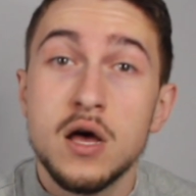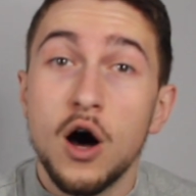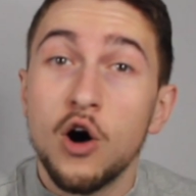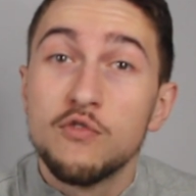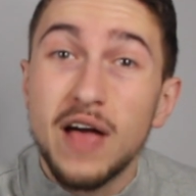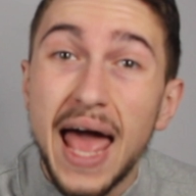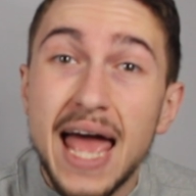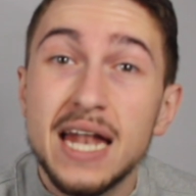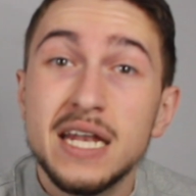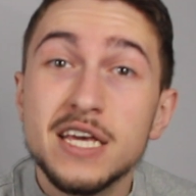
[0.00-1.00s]
of
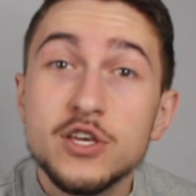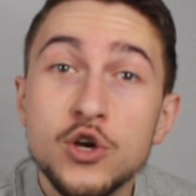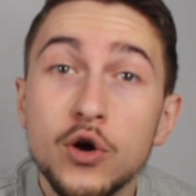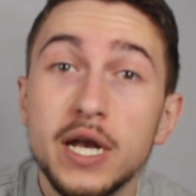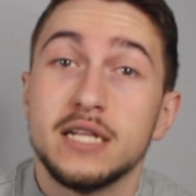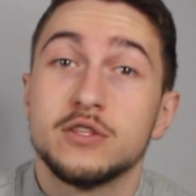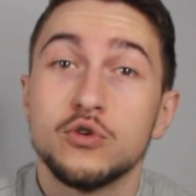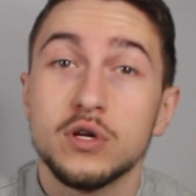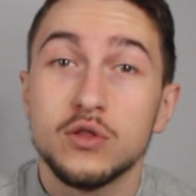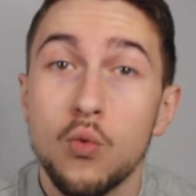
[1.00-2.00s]
any unit
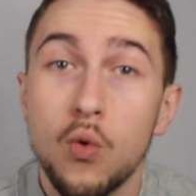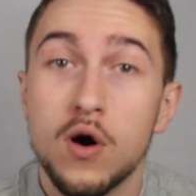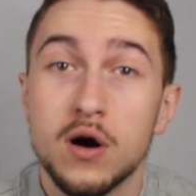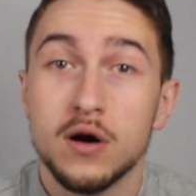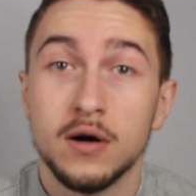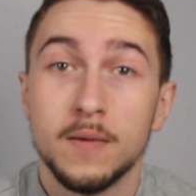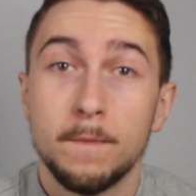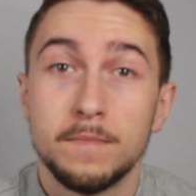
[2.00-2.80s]
during the war.